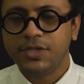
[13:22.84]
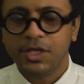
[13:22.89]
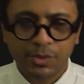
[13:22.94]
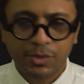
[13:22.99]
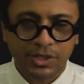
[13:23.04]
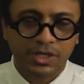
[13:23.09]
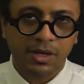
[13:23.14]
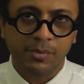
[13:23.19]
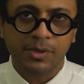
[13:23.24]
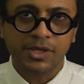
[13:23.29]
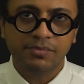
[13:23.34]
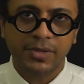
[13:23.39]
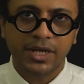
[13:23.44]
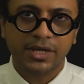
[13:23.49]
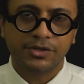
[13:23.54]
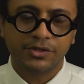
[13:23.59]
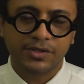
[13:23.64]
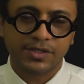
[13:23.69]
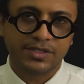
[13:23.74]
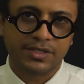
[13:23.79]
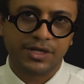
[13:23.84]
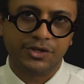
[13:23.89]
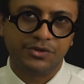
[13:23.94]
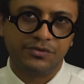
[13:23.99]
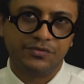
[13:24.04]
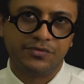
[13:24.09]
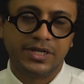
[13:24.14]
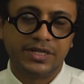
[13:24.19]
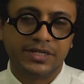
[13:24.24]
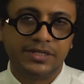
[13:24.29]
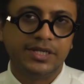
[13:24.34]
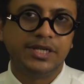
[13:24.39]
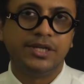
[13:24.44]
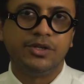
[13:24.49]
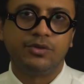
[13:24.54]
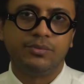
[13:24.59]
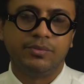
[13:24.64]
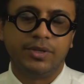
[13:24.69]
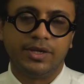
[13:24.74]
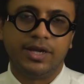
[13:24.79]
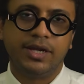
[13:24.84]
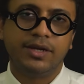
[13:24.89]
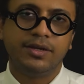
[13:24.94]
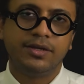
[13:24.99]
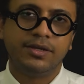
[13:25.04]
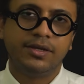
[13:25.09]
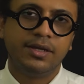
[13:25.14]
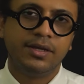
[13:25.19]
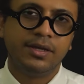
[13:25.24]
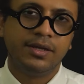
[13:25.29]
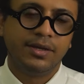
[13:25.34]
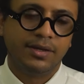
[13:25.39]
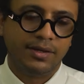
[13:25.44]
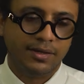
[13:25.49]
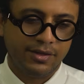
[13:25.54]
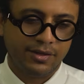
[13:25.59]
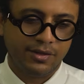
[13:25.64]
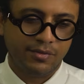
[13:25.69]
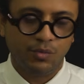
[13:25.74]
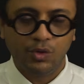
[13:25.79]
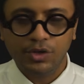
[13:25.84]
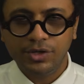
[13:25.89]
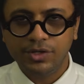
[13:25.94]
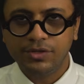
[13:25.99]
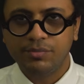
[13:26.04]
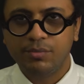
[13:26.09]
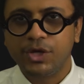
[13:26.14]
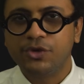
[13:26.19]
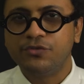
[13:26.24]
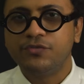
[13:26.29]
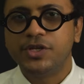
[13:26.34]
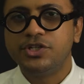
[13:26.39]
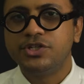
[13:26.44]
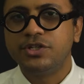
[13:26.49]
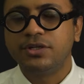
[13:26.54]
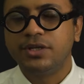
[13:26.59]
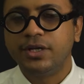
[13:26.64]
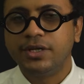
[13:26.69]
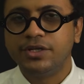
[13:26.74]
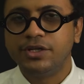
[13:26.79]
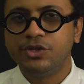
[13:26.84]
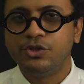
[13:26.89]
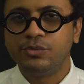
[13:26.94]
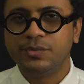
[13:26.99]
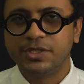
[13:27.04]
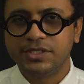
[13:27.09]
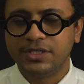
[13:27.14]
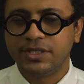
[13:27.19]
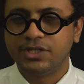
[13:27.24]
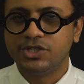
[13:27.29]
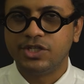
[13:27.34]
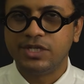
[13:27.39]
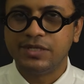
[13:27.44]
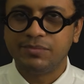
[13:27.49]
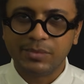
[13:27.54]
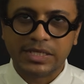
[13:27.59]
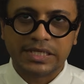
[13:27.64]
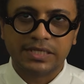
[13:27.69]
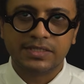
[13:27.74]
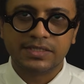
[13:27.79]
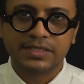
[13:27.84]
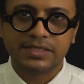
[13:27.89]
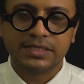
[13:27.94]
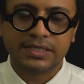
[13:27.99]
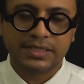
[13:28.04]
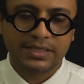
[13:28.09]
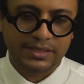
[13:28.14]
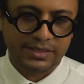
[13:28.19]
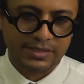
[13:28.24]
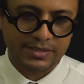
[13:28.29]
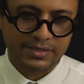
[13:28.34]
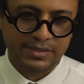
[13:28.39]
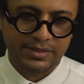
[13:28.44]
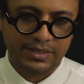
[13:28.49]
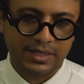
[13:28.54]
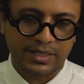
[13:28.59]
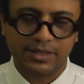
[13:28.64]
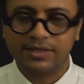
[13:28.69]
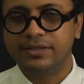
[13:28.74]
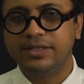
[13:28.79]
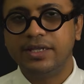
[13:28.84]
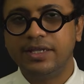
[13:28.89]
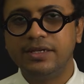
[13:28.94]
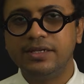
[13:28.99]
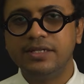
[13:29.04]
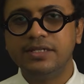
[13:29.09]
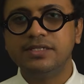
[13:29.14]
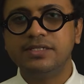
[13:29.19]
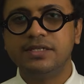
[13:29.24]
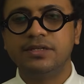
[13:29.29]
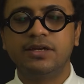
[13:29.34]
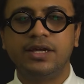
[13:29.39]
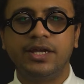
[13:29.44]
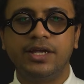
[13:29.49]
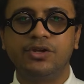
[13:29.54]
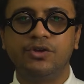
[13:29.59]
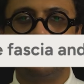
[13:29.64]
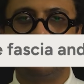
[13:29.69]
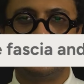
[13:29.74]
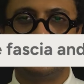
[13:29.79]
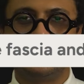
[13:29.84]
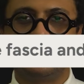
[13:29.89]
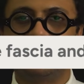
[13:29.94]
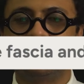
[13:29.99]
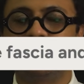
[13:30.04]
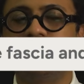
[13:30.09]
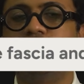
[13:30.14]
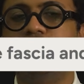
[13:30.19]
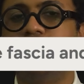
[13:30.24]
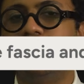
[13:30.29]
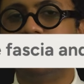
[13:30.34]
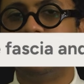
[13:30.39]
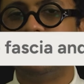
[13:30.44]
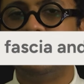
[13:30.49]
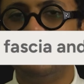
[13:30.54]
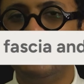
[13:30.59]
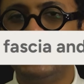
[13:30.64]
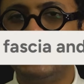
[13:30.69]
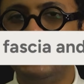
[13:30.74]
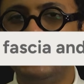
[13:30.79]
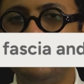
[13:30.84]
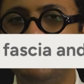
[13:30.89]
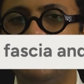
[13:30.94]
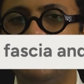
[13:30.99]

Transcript: But coming back to this kind of continuum, right? What myofascial continuum essentially means is that there is a kind of structural continuity